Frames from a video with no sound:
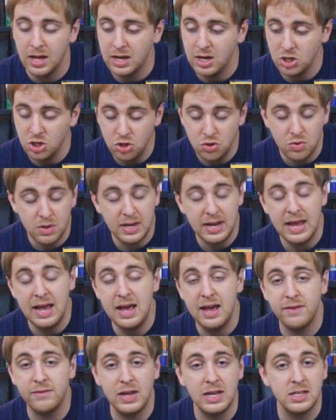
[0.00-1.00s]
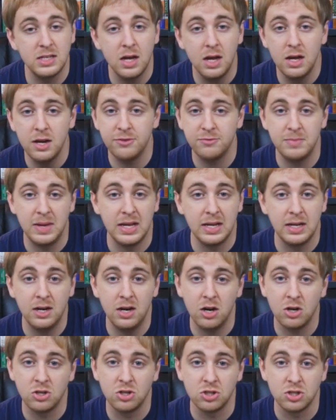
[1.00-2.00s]
Now, you can have a ton of main
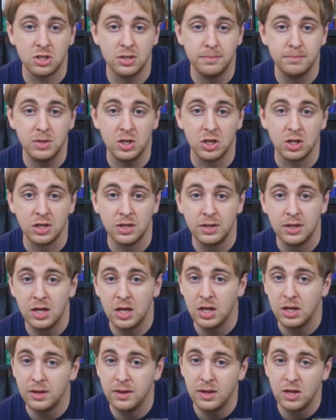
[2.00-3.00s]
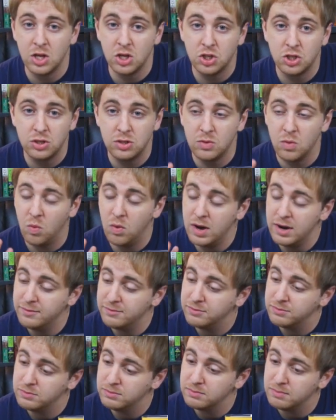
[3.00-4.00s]
characters in the book. One
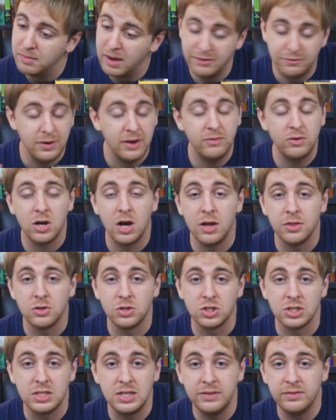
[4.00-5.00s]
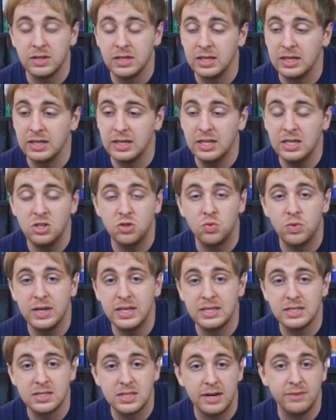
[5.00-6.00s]
of my favorite authors is Stephen King. He's
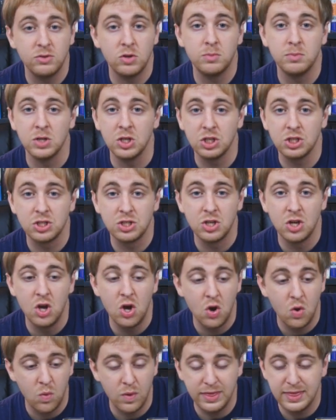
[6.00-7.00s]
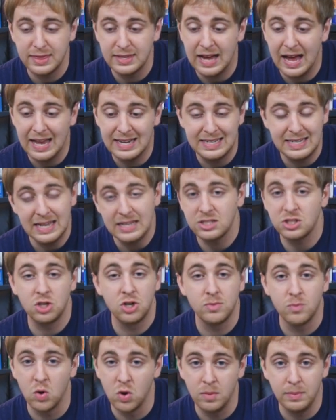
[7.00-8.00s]
written several books with a
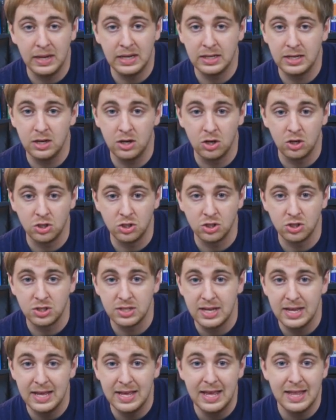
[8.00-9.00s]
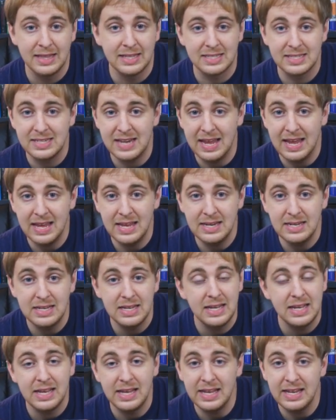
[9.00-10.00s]
dozen or more main characters. The Stand,
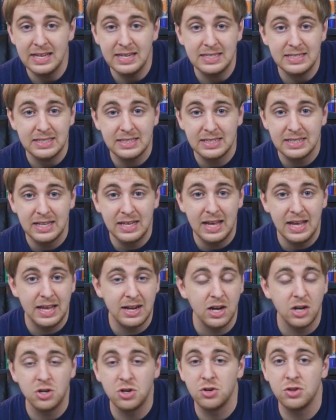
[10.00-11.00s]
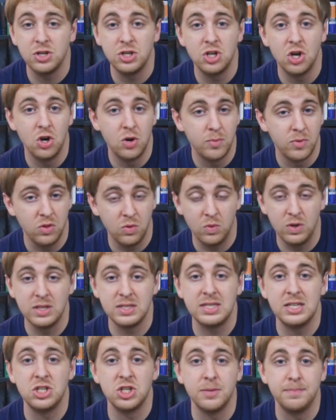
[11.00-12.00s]
It, and Under the Dome are the
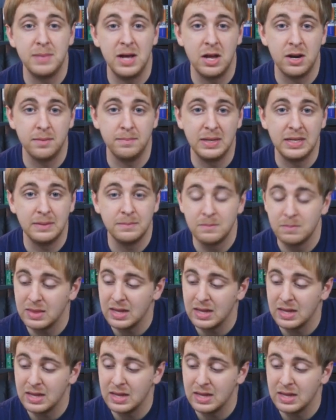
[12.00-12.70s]
ones that jump out at me.